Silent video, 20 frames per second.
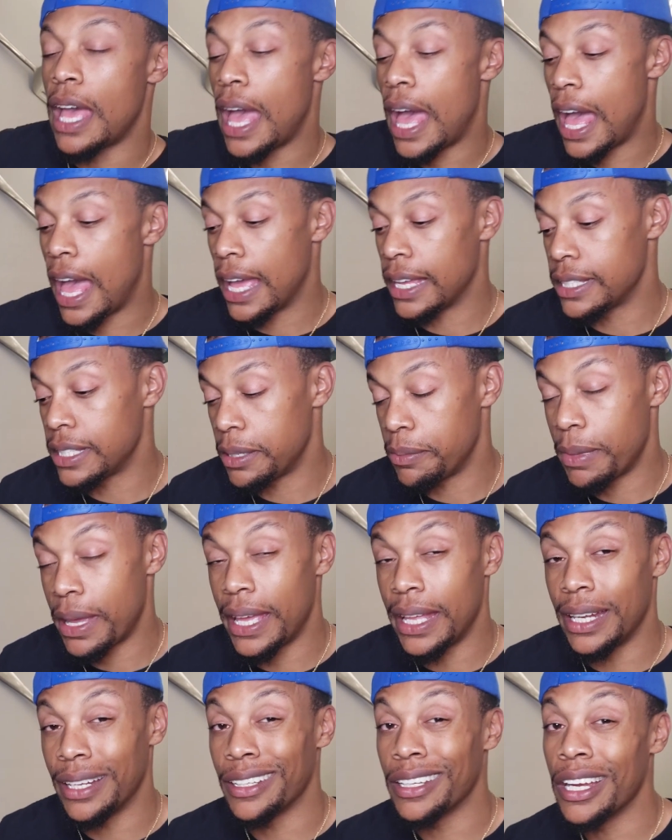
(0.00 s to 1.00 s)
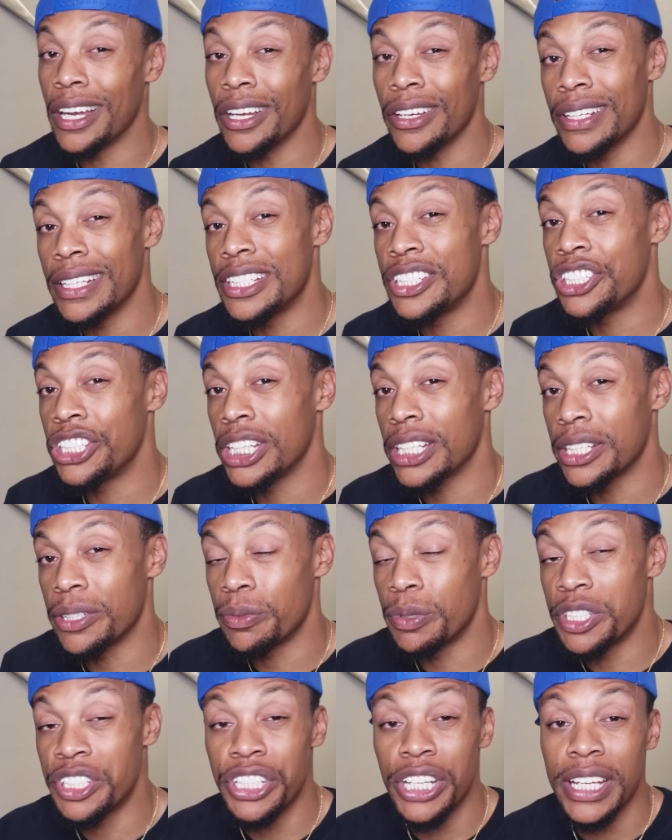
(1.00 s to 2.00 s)
I actually made a curry chicken
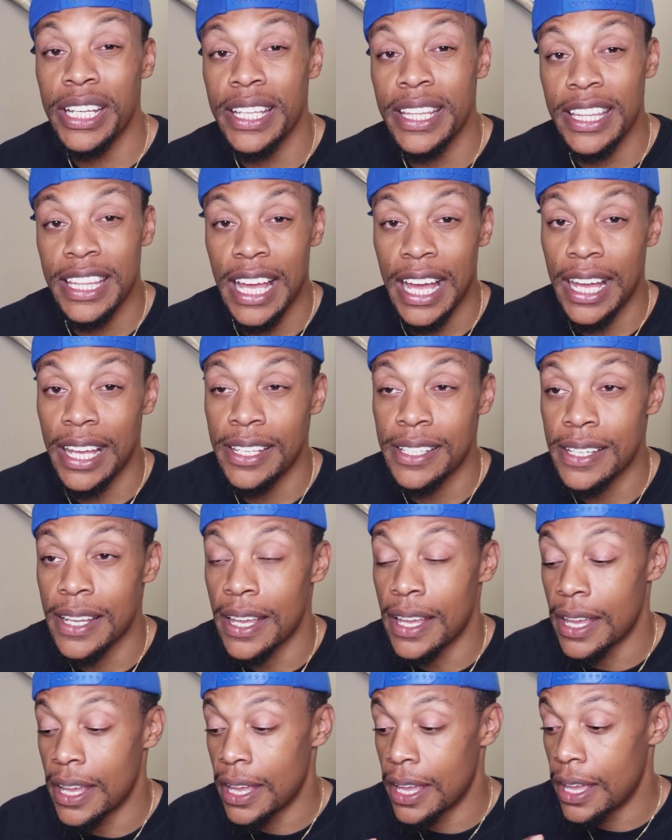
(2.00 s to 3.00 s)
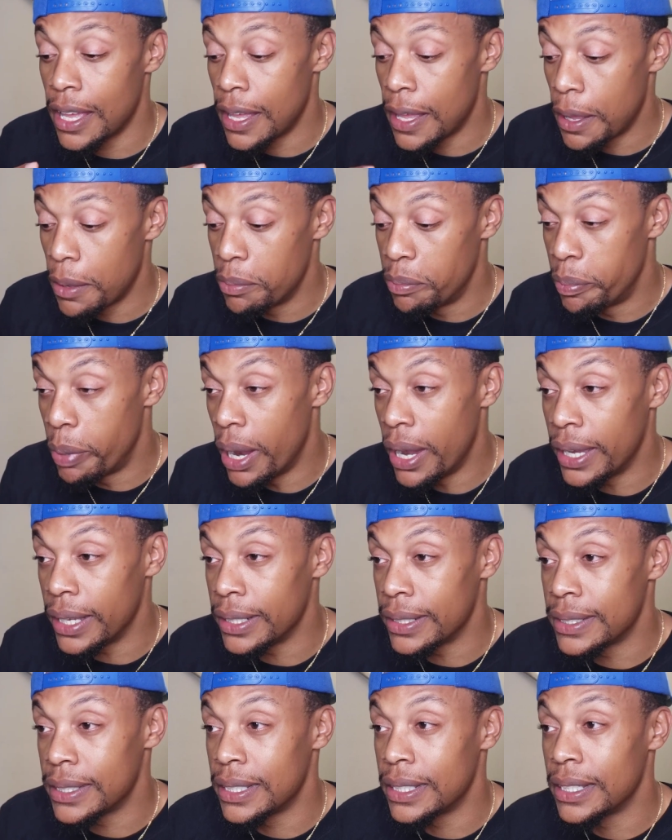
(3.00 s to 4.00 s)
with chicken thighs. But,
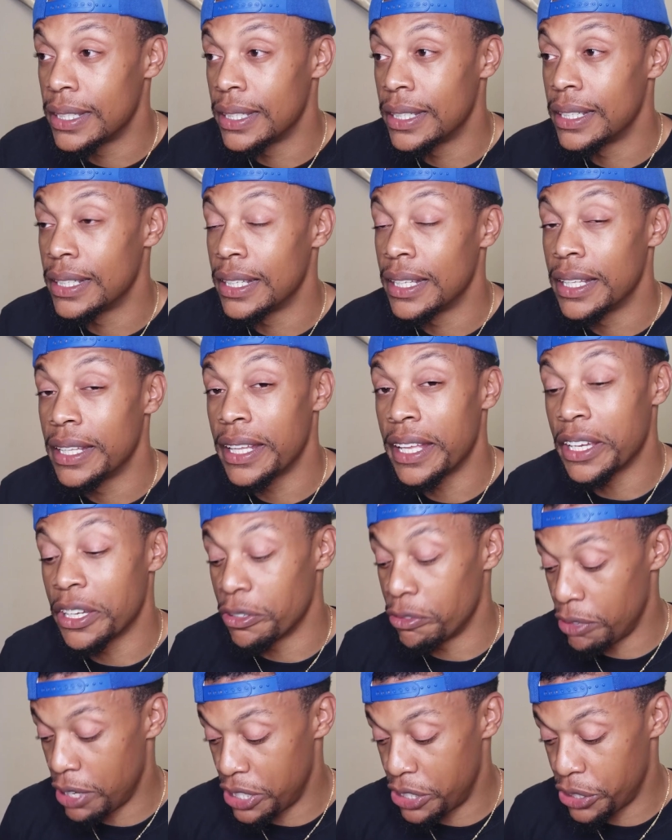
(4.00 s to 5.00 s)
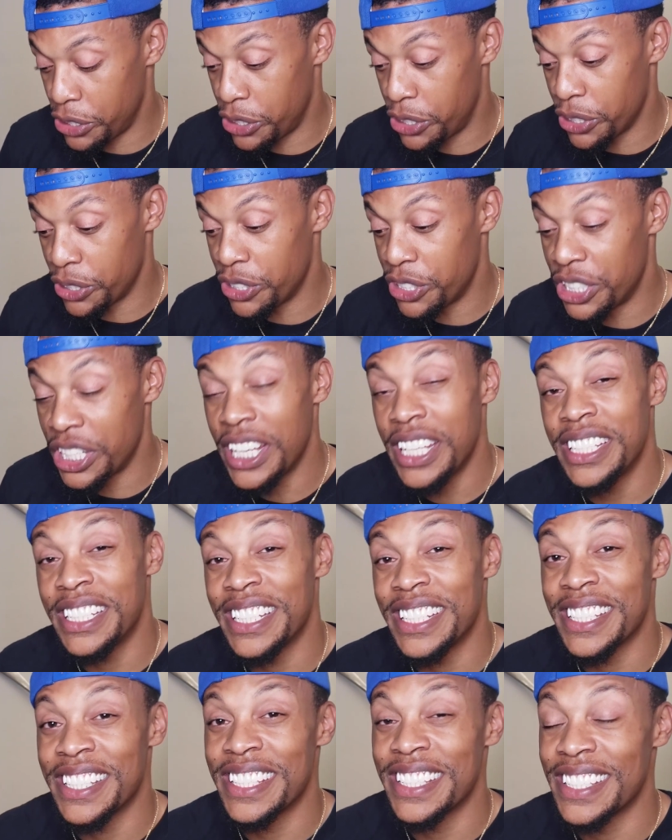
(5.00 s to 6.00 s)
like a registered
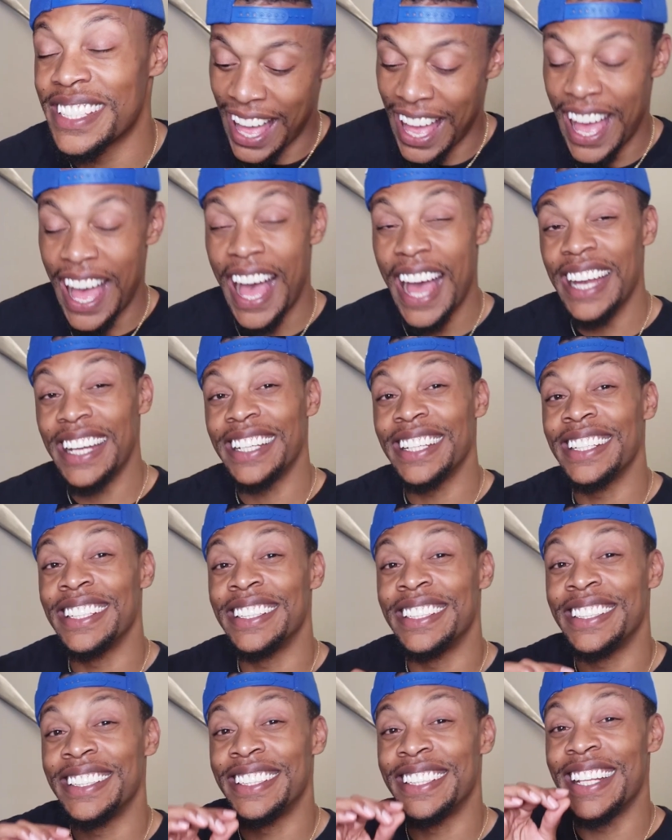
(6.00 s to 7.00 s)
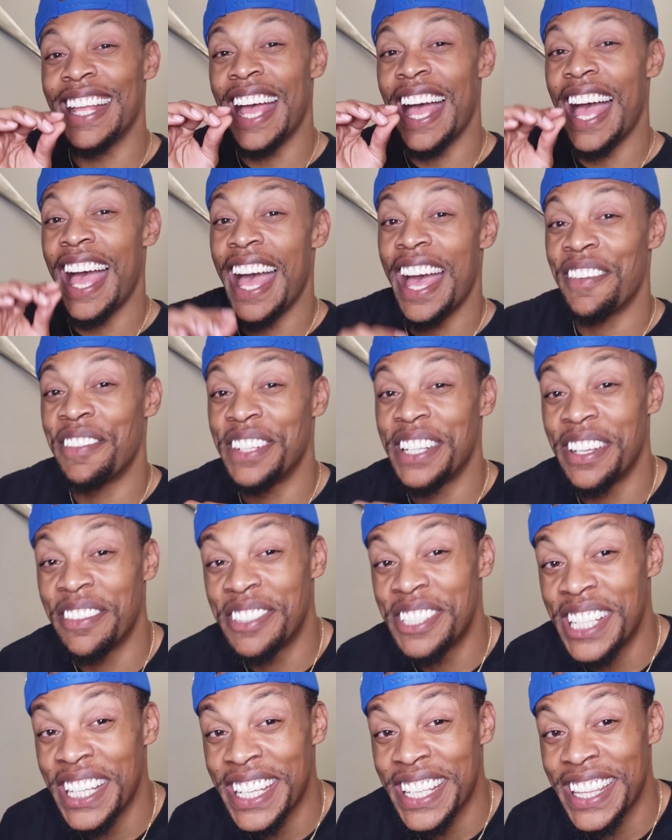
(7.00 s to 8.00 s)
genius, I didn't have enough
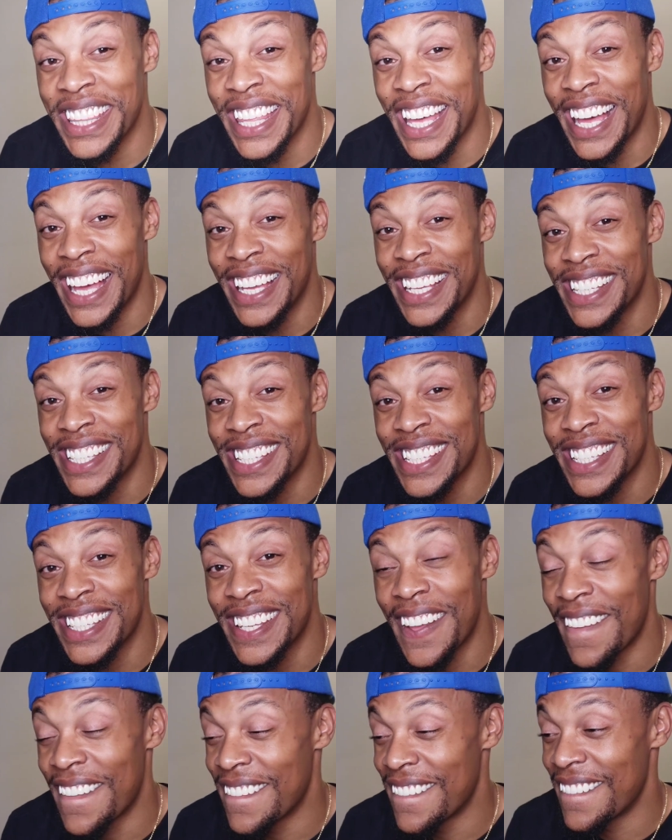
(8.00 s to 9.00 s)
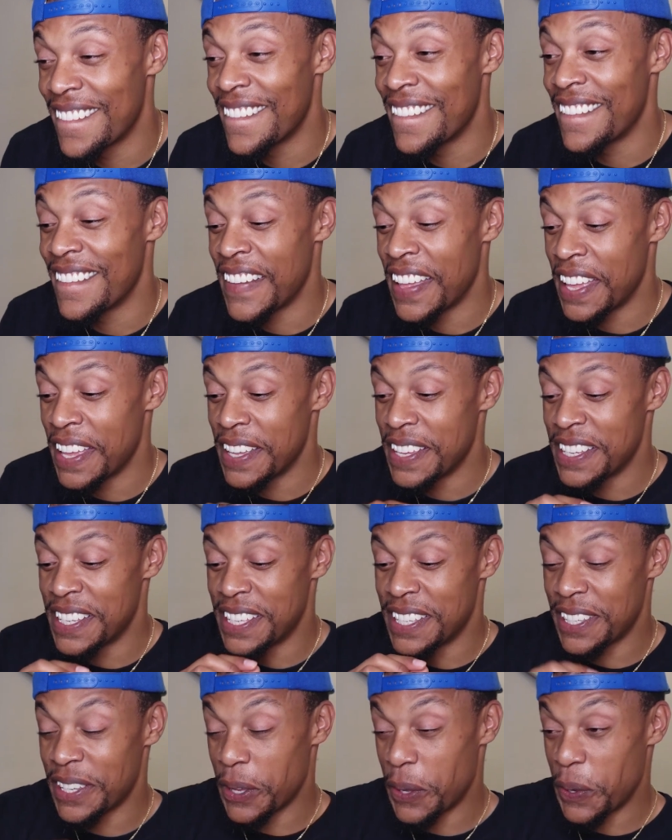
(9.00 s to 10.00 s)
chicken thighs.
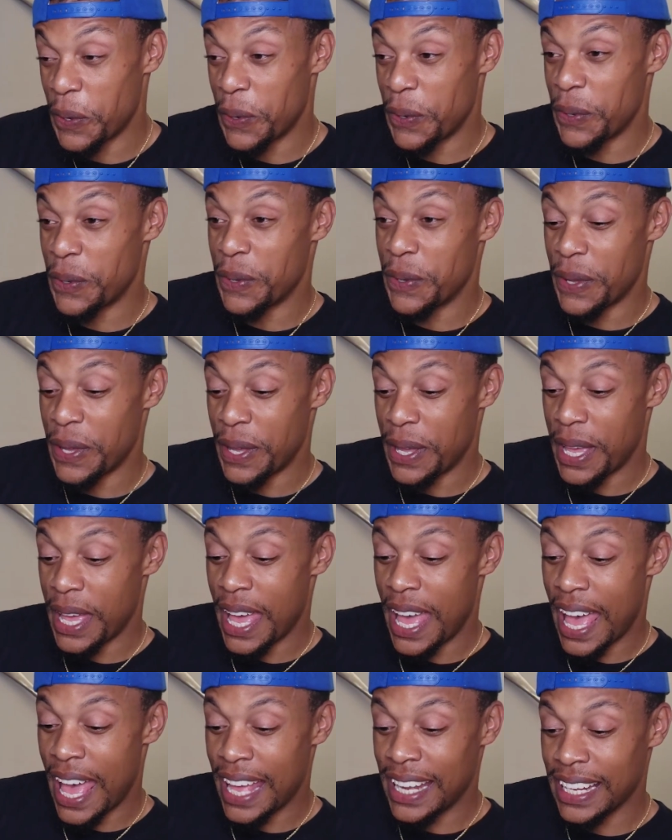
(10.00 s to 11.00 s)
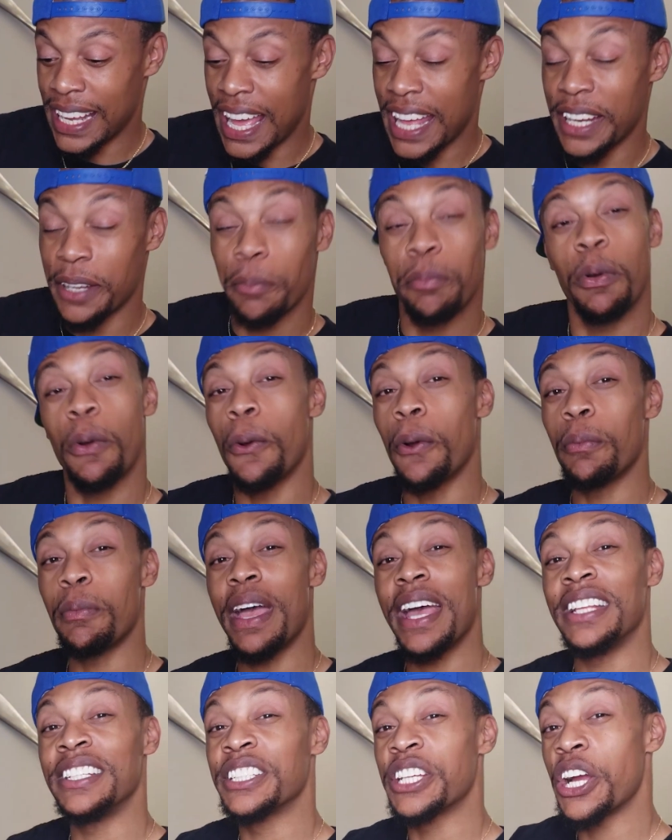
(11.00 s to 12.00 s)
So, I had to kind of poor
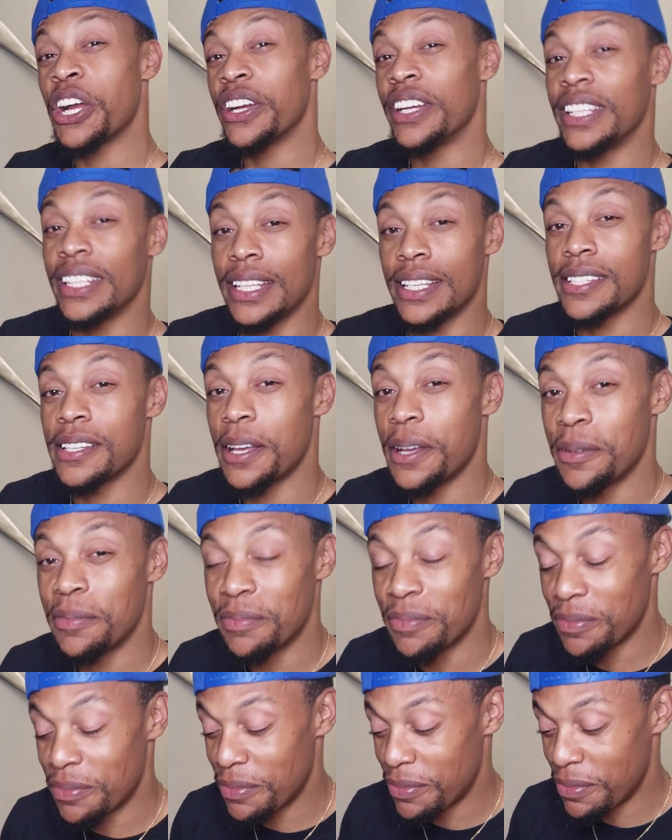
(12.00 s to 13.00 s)
man's curry this up.